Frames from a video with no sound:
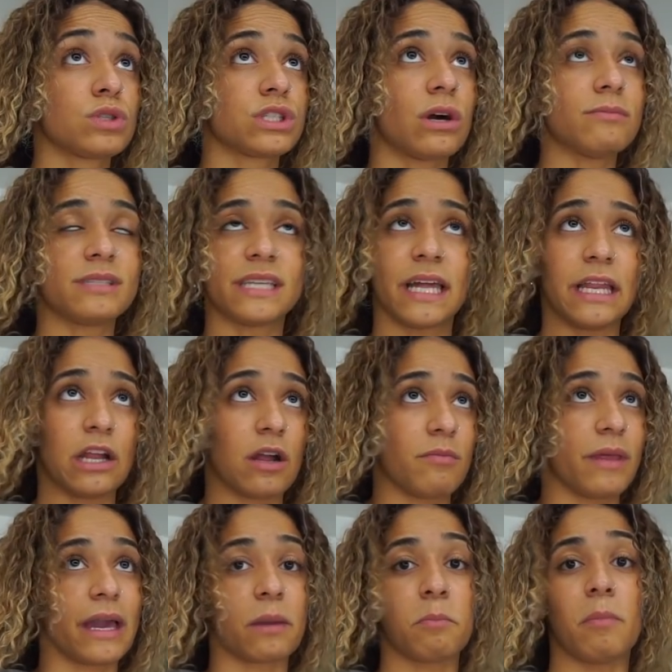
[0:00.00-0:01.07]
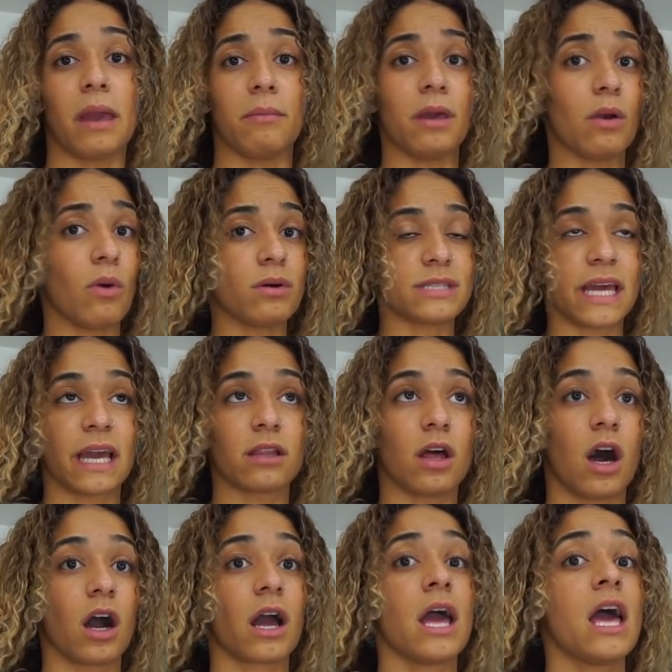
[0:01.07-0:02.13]
So I'm sitting here, I'm like, maybe it won't take
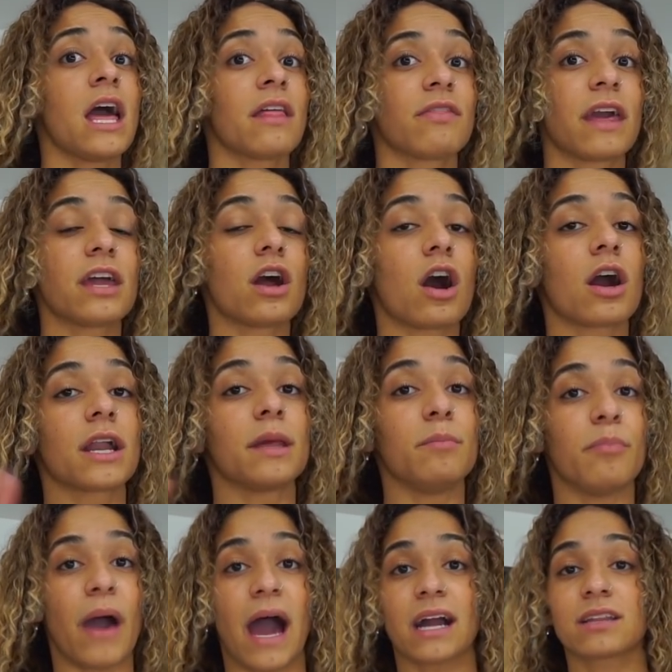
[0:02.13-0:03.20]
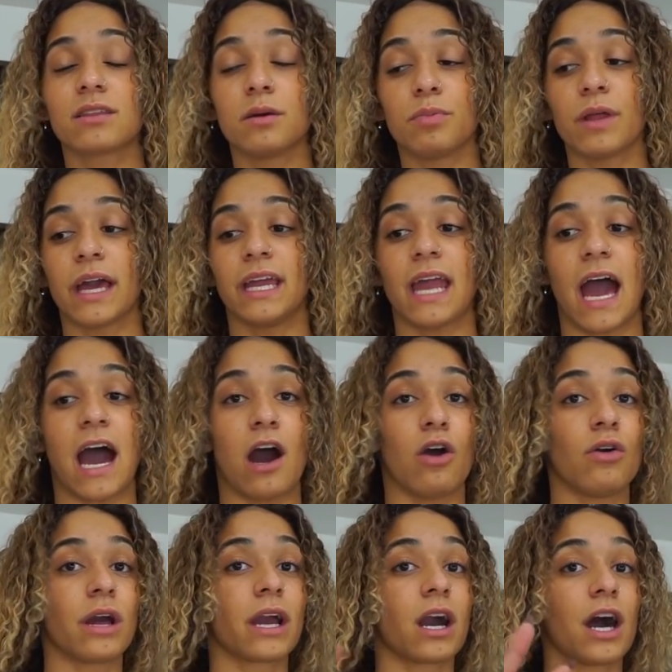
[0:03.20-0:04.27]
long. They had already backed the plane
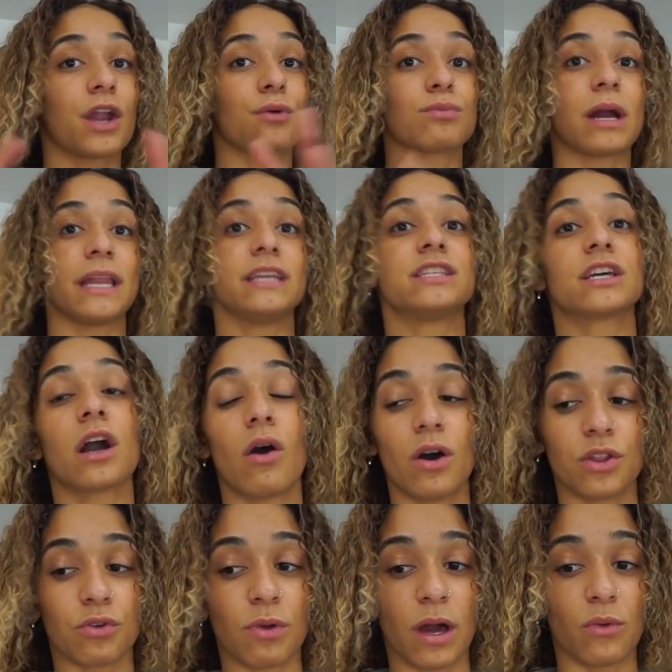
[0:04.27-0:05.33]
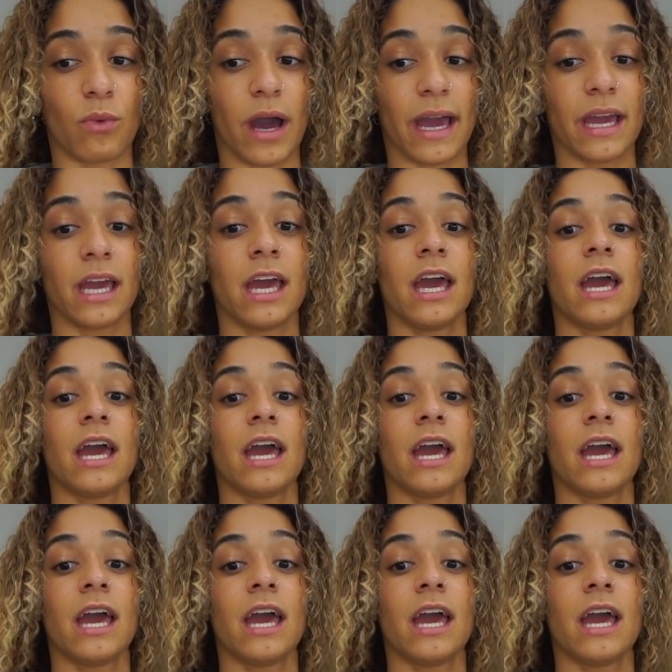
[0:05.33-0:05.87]
out and got it ready to go on the runway.